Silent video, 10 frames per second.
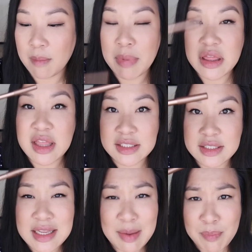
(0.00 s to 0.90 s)
But
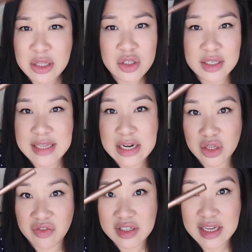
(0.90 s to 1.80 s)
Pillow Talk is
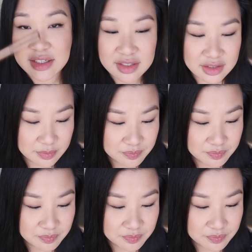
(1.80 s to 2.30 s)
actually fantastic.